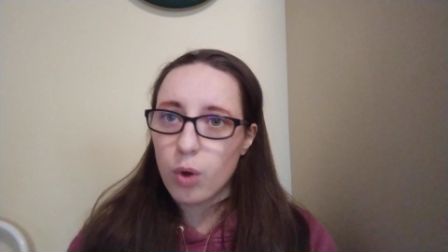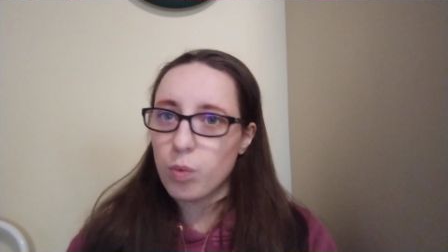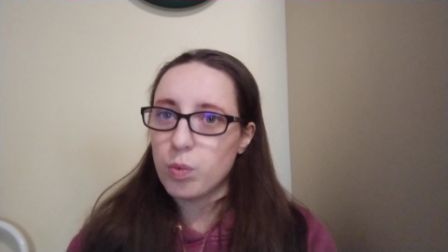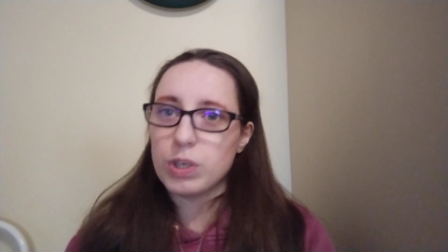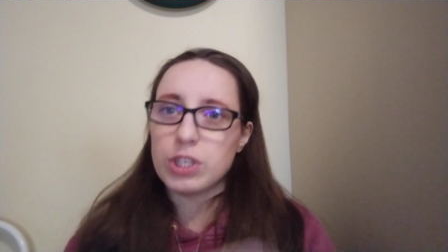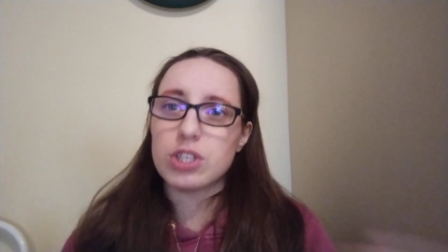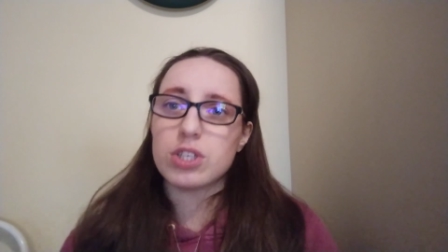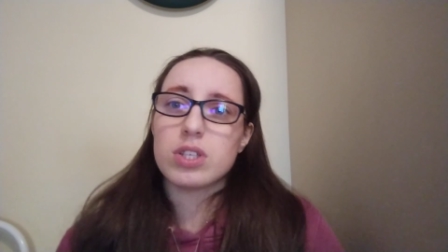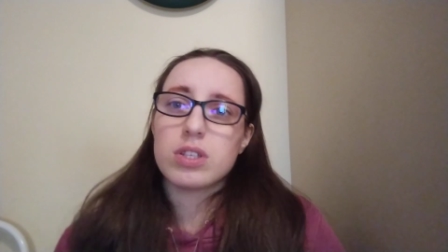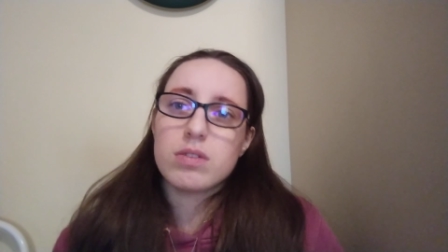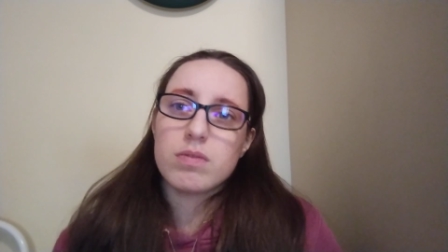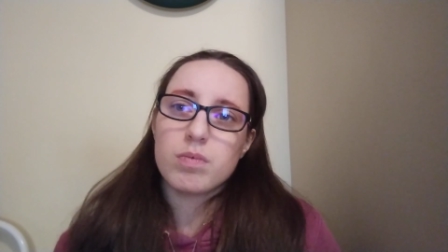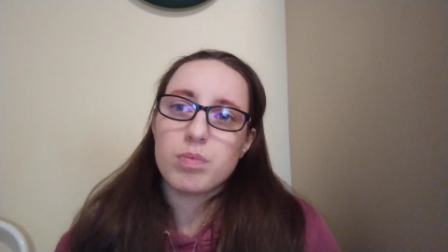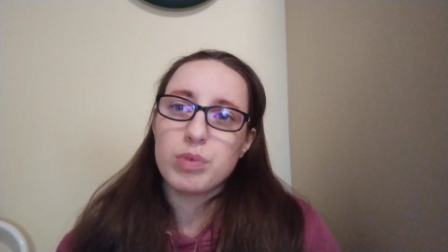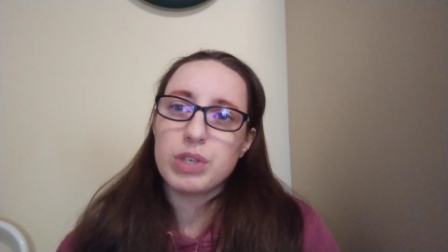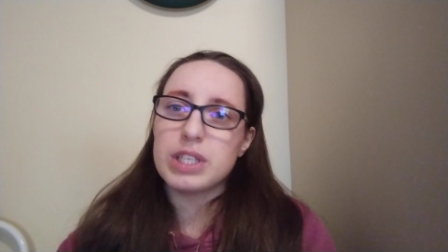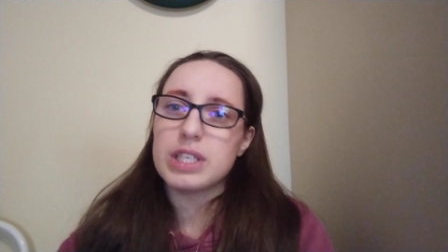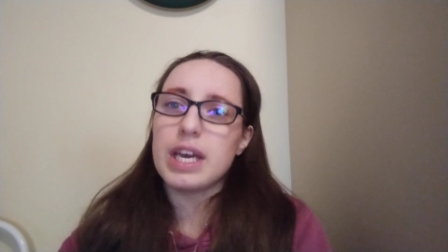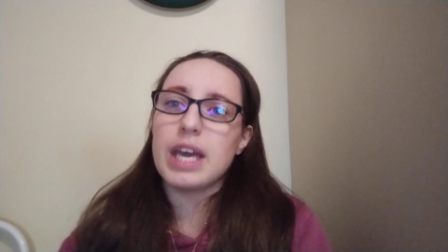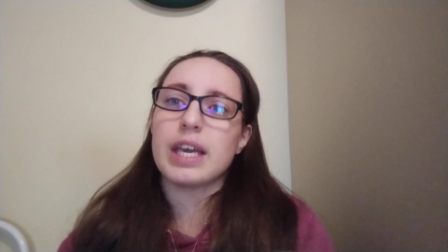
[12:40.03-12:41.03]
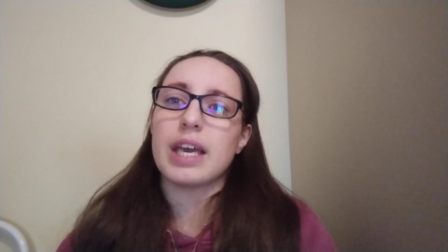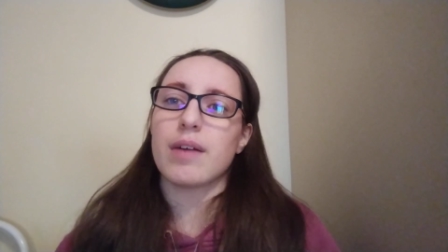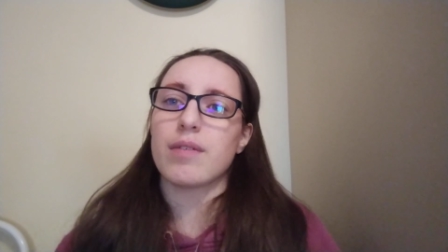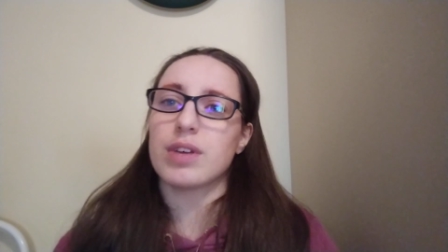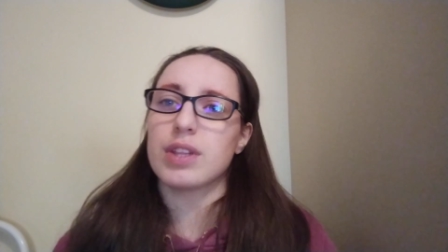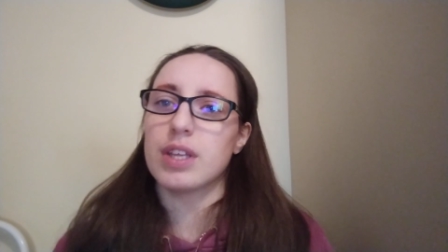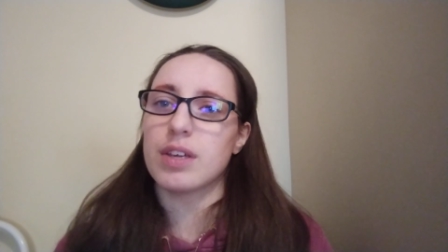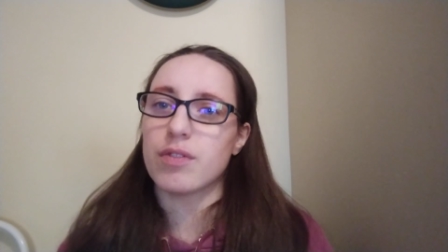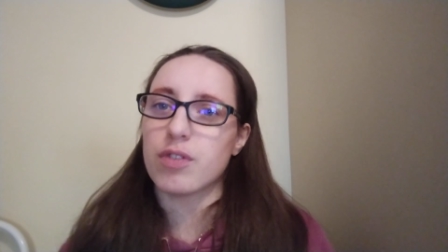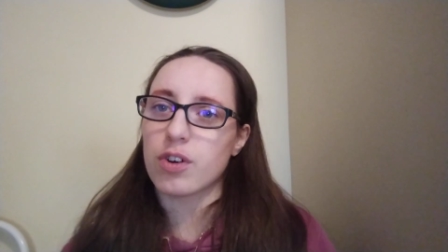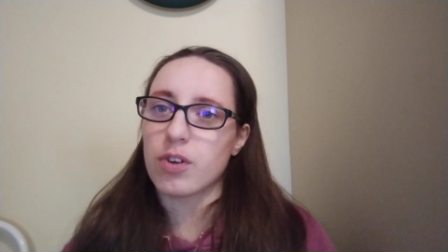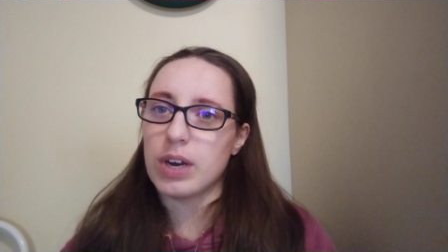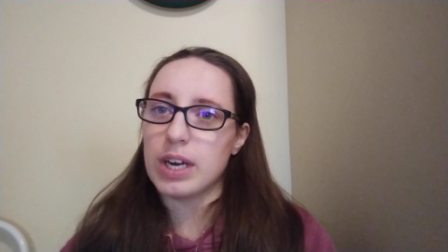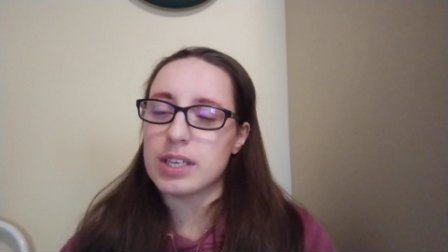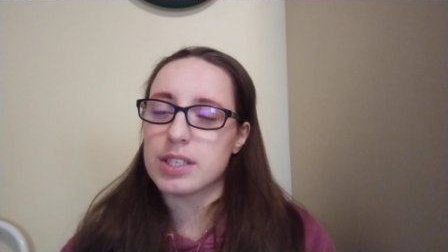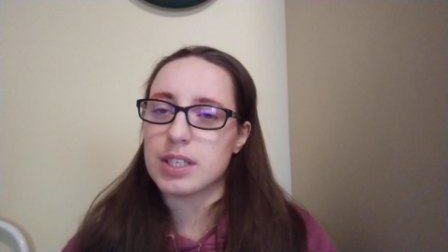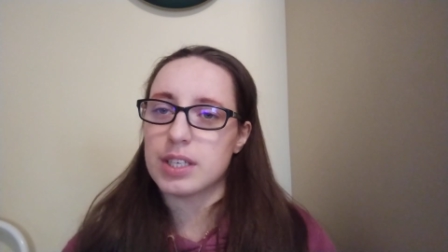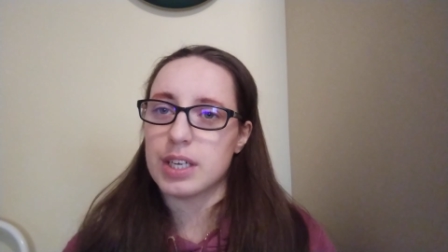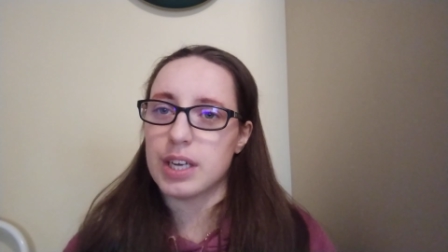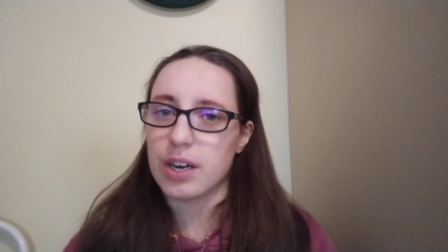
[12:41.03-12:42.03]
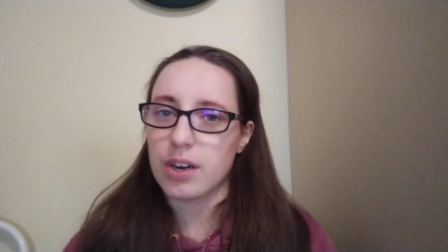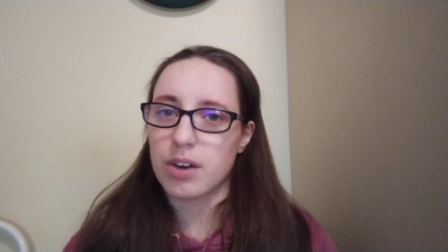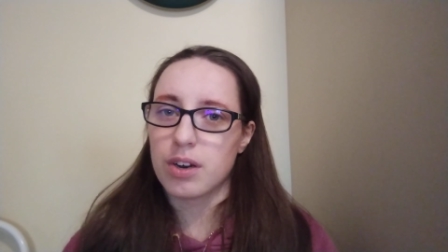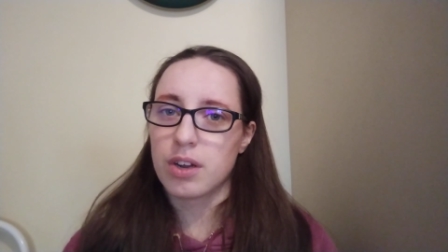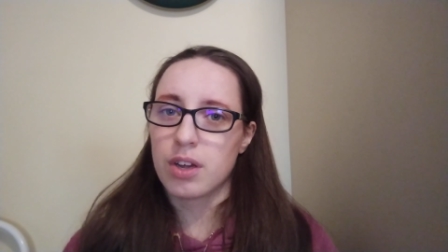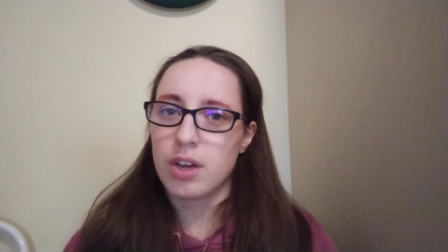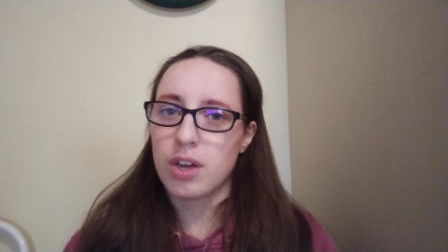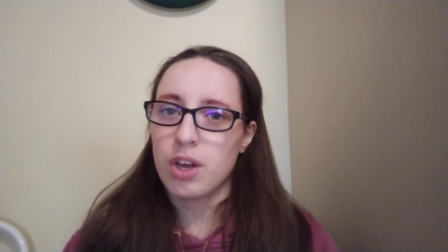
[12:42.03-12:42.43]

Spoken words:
we take everything for granted here.